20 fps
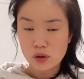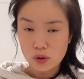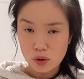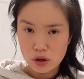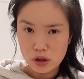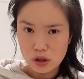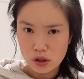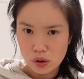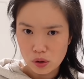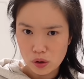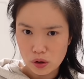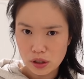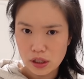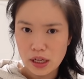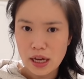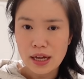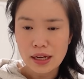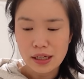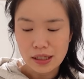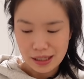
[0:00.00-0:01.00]
soy sauce,
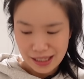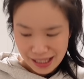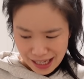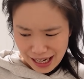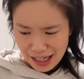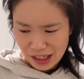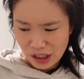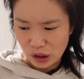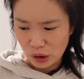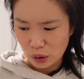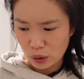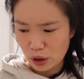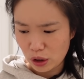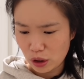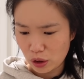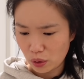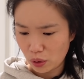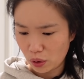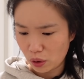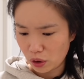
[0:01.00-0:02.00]
dark soy
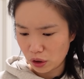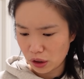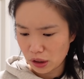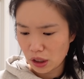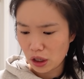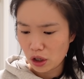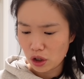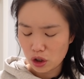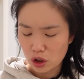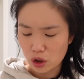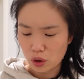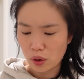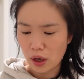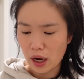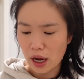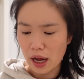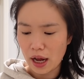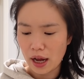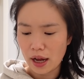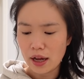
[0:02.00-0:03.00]
sauce, sugar,
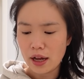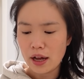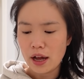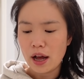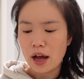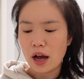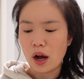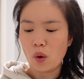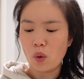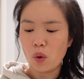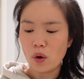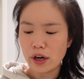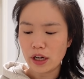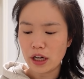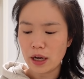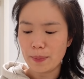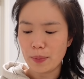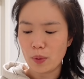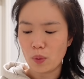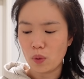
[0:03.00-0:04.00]
a 1/4
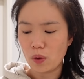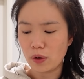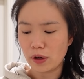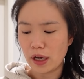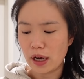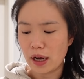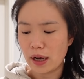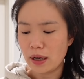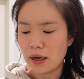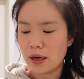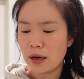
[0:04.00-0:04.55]
cup of water,